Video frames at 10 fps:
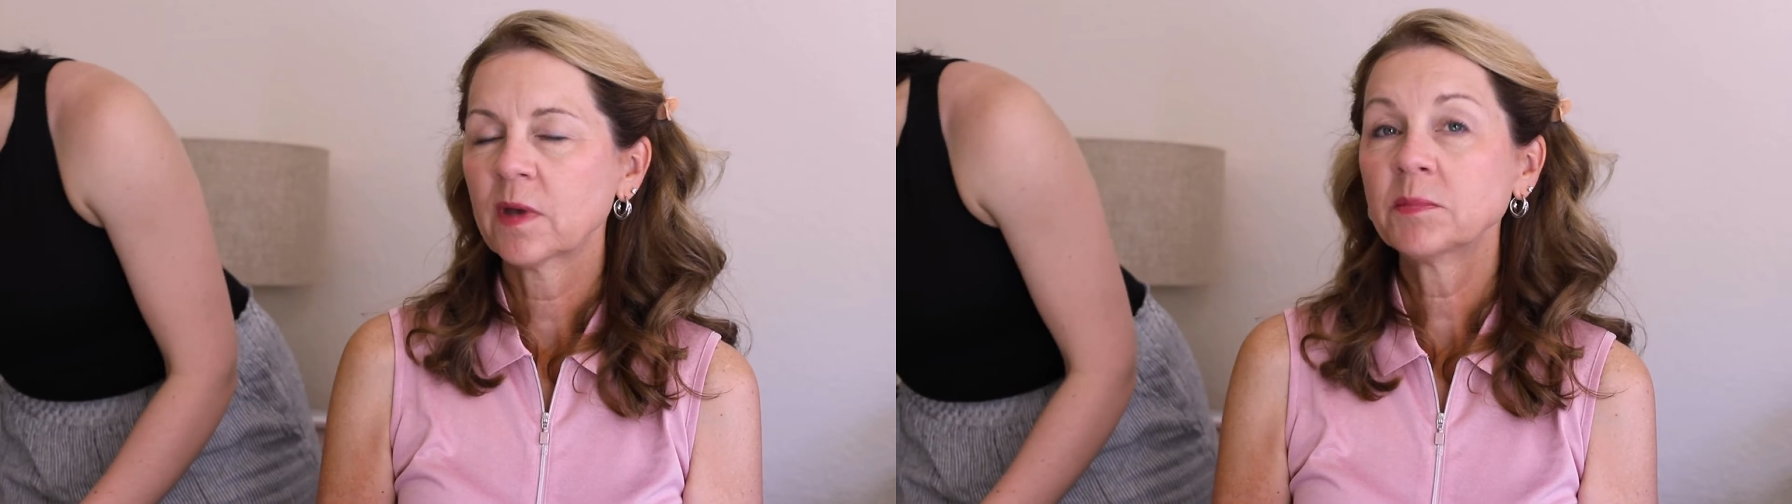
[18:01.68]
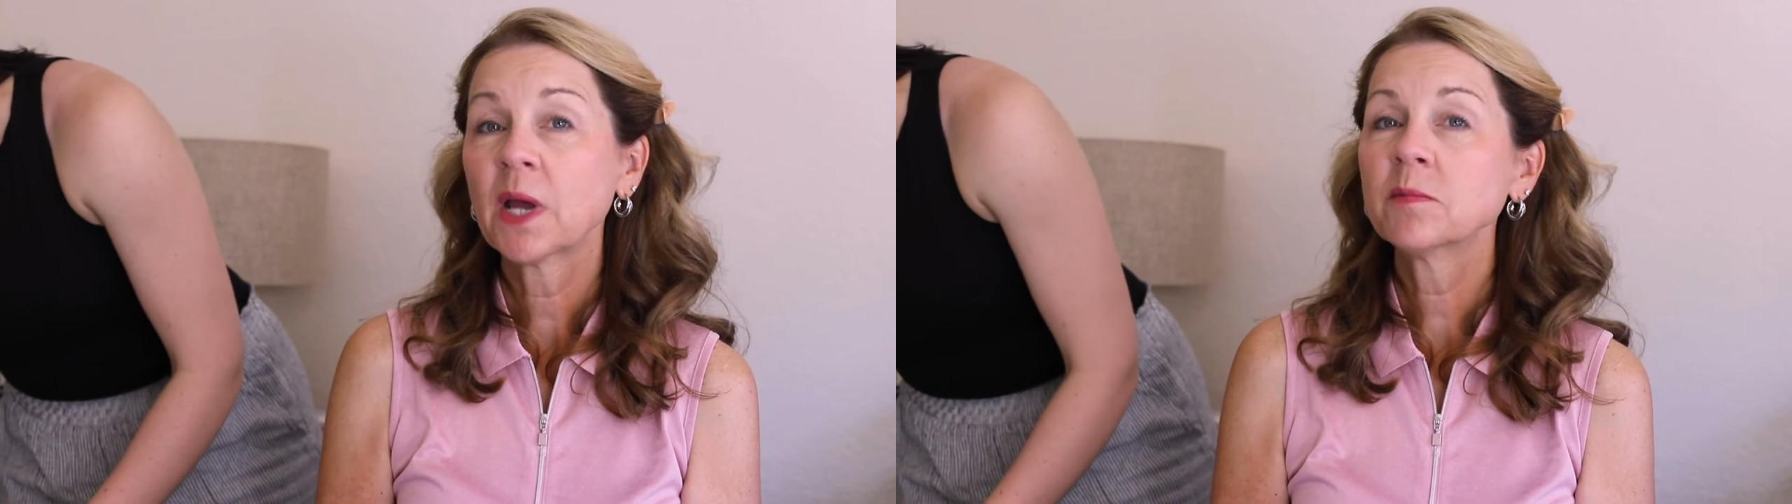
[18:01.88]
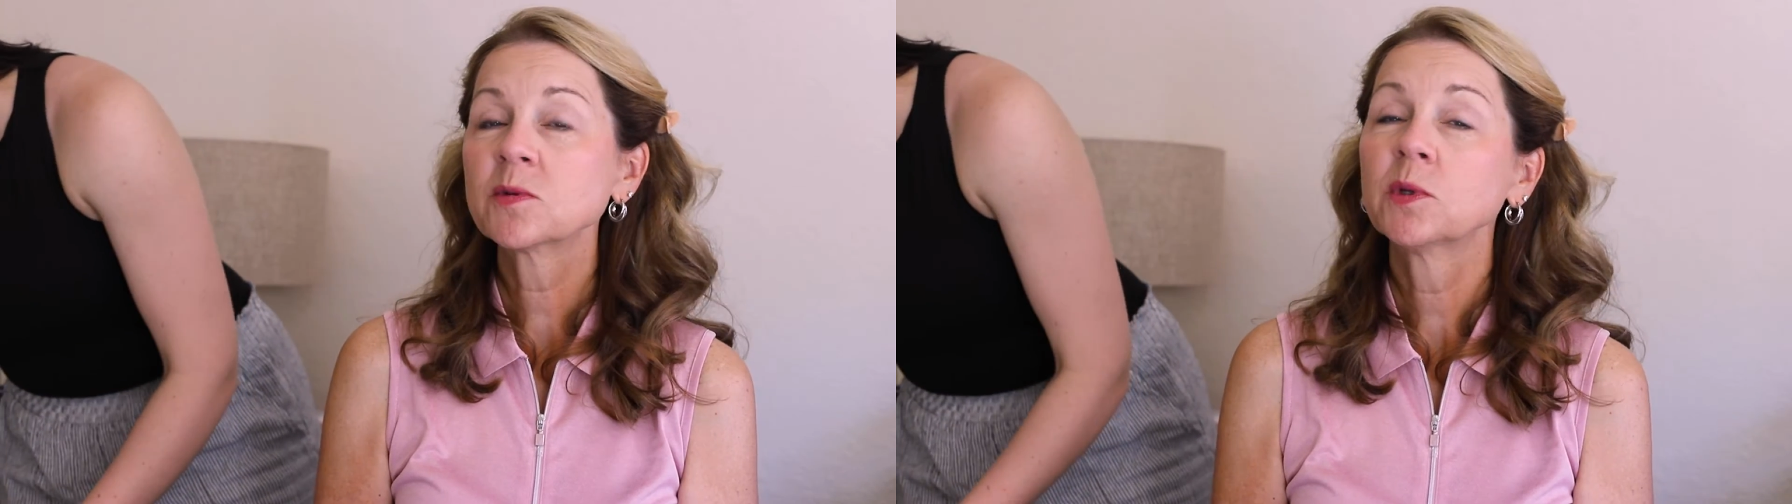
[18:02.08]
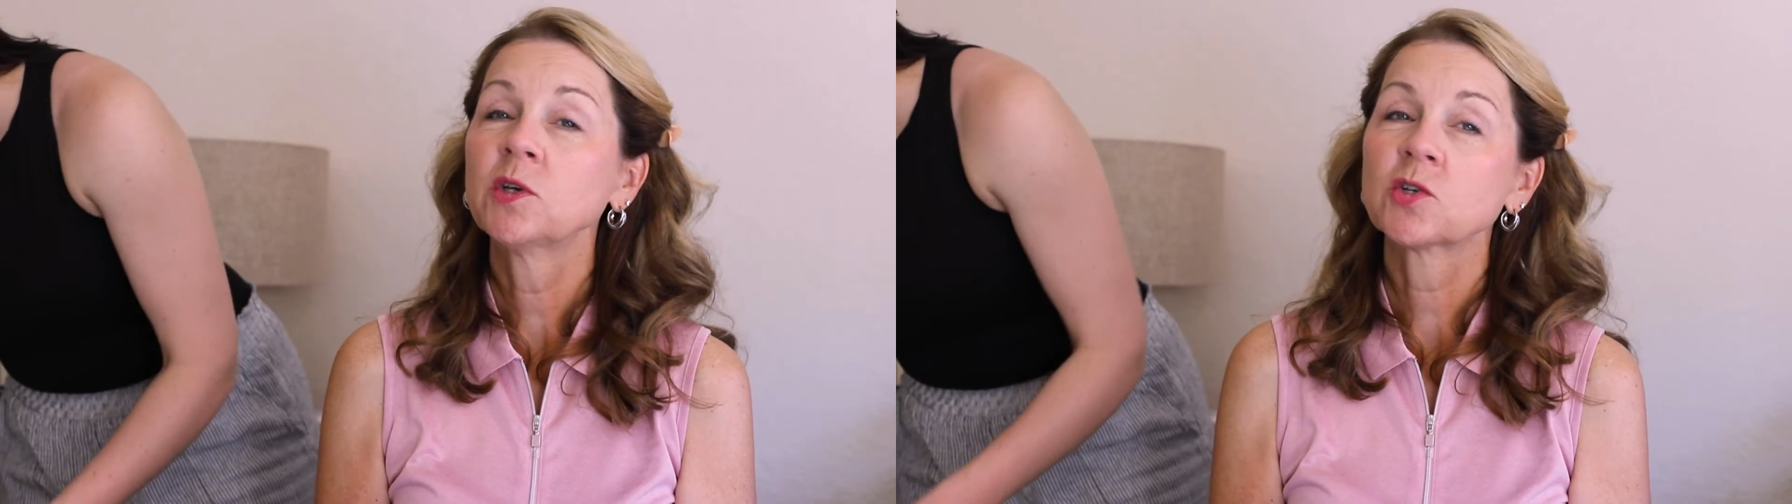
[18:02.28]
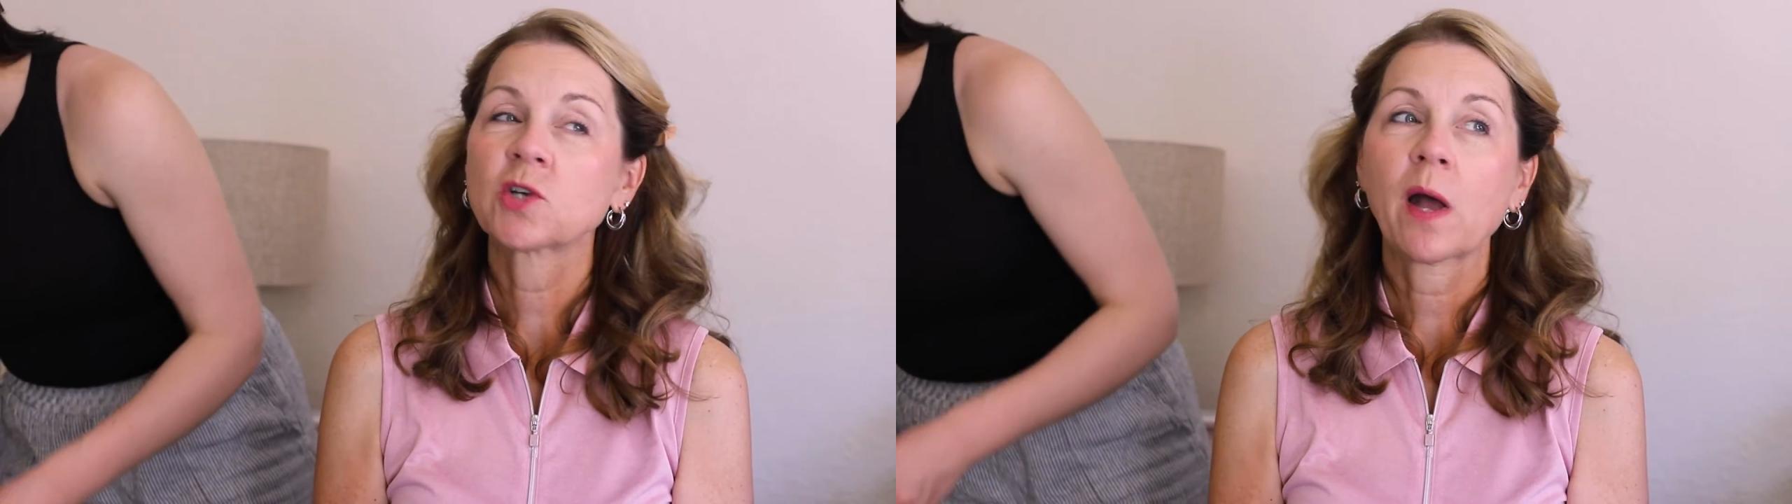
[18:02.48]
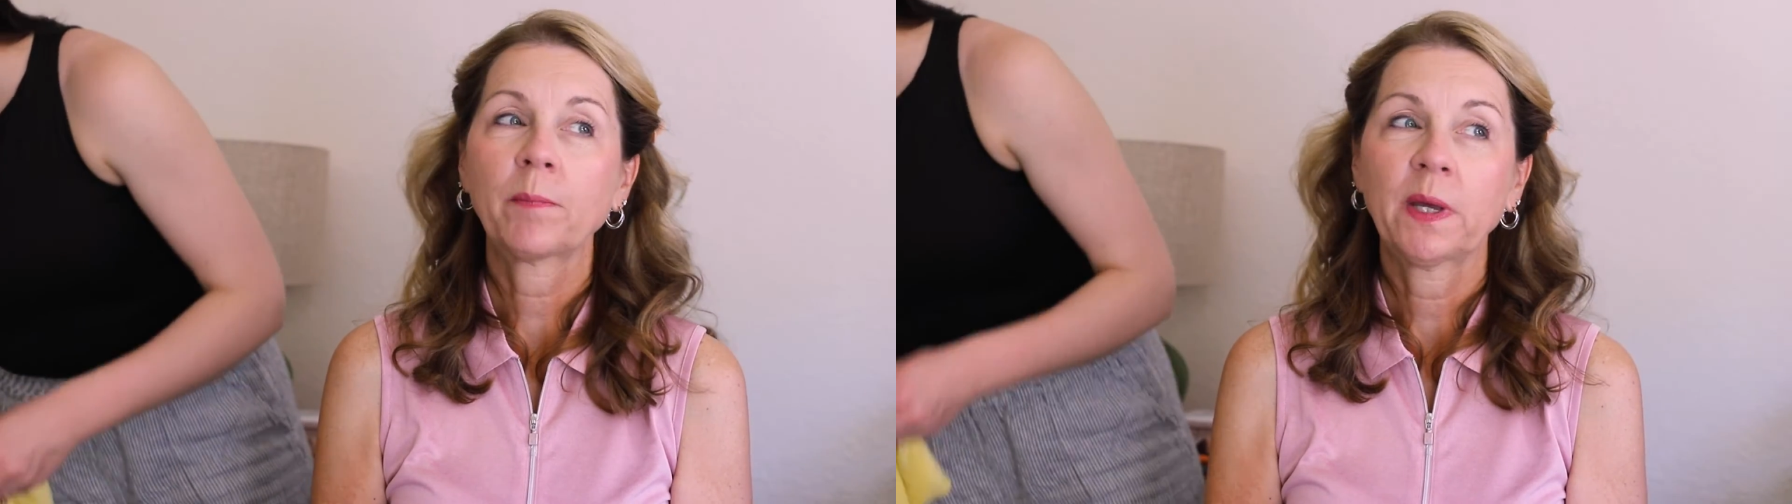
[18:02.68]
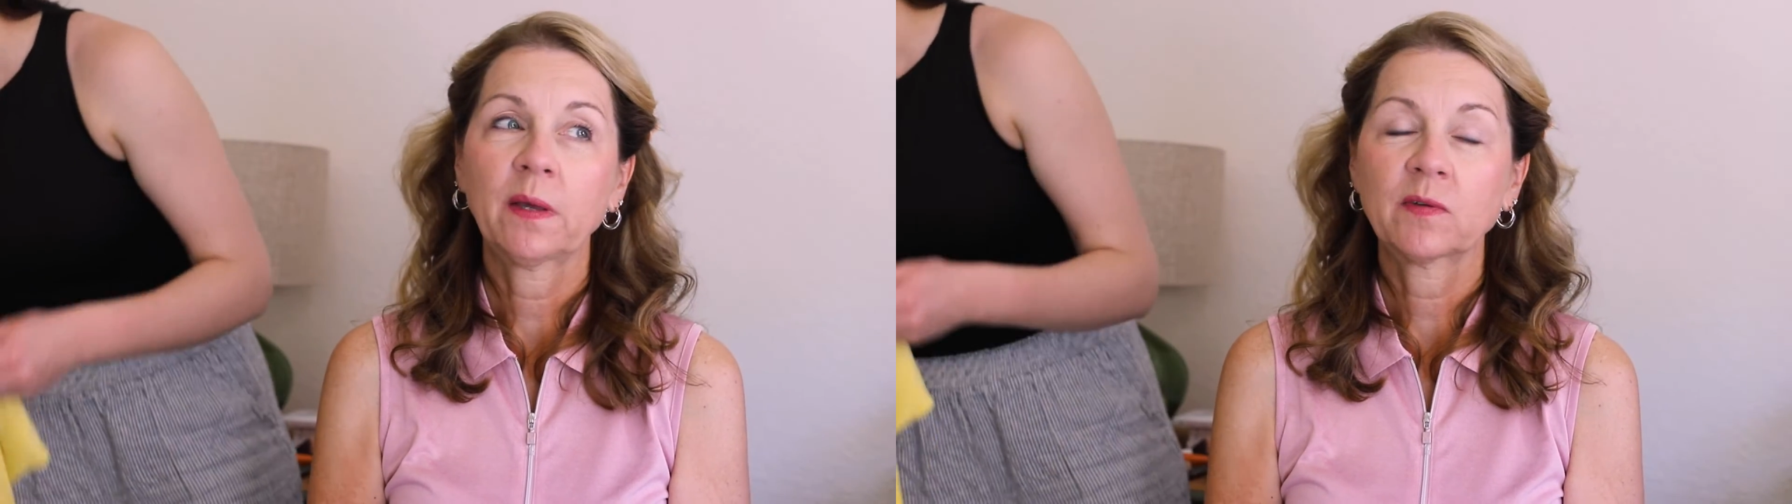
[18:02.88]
Sometimes when you're shopping,